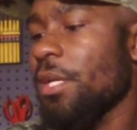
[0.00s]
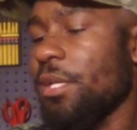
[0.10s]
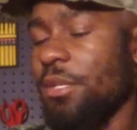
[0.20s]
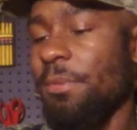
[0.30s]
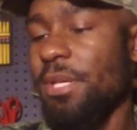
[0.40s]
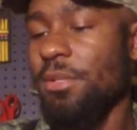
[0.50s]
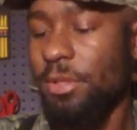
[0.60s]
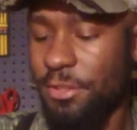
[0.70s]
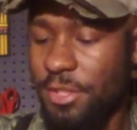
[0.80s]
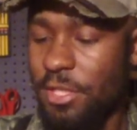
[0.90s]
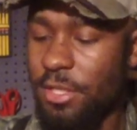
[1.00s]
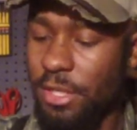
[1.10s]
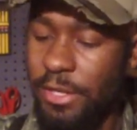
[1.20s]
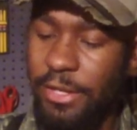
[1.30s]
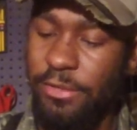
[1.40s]
you know, made in USA,
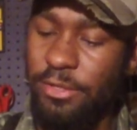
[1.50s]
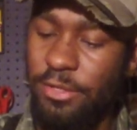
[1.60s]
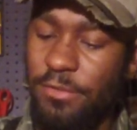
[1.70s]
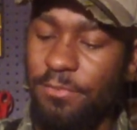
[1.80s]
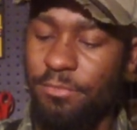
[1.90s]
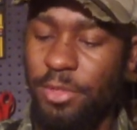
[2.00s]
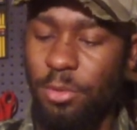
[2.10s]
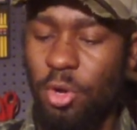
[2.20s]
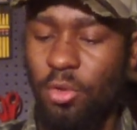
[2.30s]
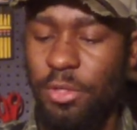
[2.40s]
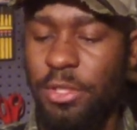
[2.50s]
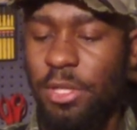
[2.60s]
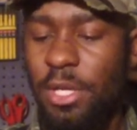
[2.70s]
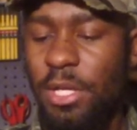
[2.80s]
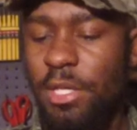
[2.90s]
and um, they're only
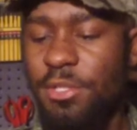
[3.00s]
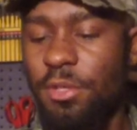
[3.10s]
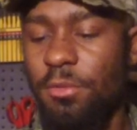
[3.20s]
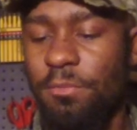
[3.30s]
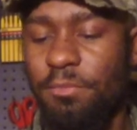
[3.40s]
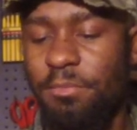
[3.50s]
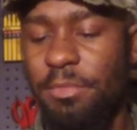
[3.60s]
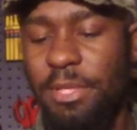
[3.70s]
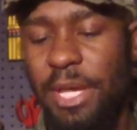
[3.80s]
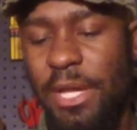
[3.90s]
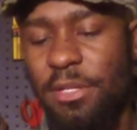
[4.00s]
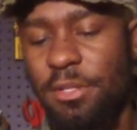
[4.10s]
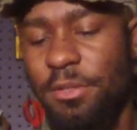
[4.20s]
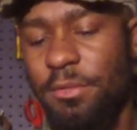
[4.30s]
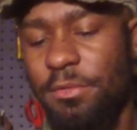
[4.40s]
so he had
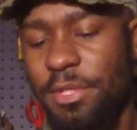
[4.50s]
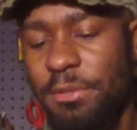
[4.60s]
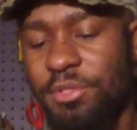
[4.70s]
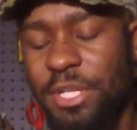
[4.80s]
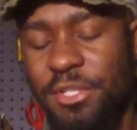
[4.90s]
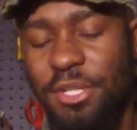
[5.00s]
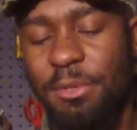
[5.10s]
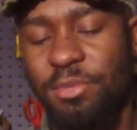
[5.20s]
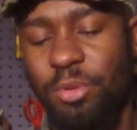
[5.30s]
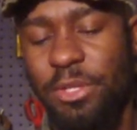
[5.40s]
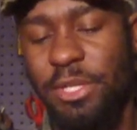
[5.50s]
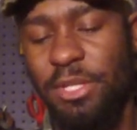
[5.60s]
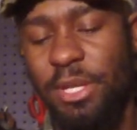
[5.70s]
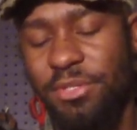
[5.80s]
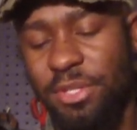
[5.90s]
a he was checking to see how much were in
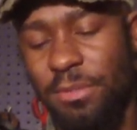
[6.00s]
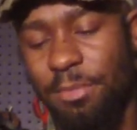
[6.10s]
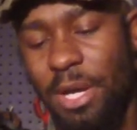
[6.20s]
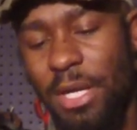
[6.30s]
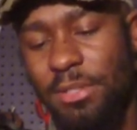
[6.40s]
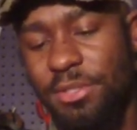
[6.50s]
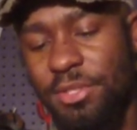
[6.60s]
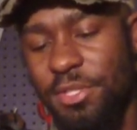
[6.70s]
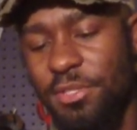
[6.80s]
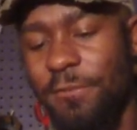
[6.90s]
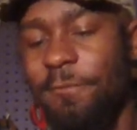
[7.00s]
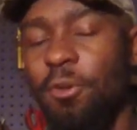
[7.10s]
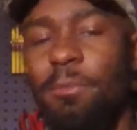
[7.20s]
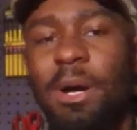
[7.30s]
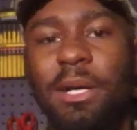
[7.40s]
the actually in the box. See, this is a
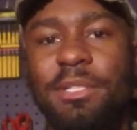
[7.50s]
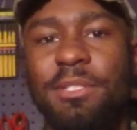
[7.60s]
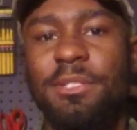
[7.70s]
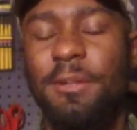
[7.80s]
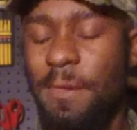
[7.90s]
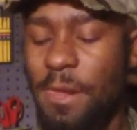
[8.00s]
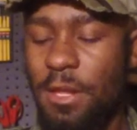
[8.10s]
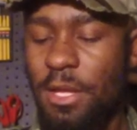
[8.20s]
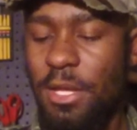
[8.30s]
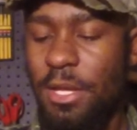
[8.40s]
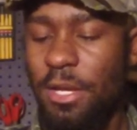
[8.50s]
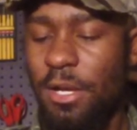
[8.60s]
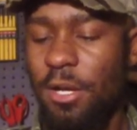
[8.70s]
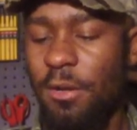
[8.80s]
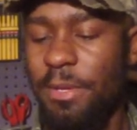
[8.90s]
full box.
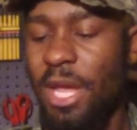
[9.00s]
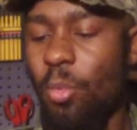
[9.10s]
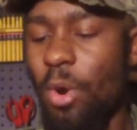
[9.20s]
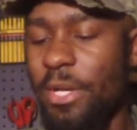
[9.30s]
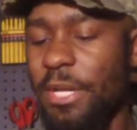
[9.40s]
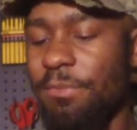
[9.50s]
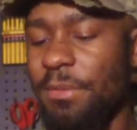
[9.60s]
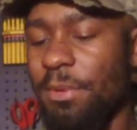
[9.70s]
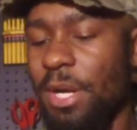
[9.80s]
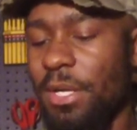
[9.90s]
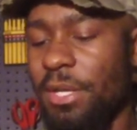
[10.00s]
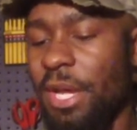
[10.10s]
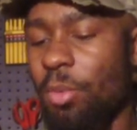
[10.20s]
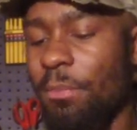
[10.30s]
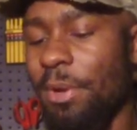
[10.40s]
Uh, he had one empty box. He
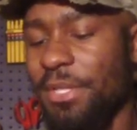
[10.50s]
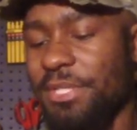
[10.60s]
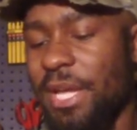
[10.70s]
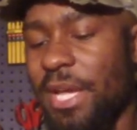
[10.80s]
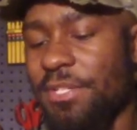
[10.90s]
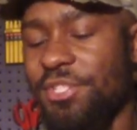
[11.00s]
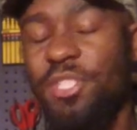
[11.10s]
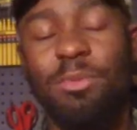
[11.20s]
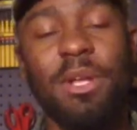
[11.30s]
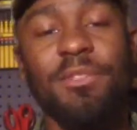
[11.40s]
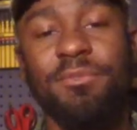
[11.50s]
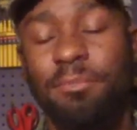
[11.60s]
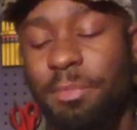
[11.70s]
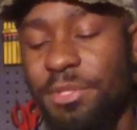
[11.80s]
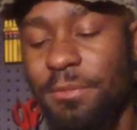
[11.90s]
had one box that had six rounds
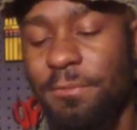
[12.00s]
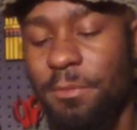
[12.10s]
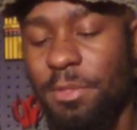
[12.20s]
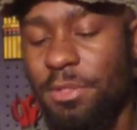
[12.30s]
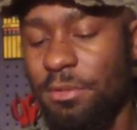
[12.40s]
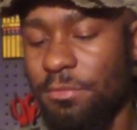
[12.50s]
missing from it.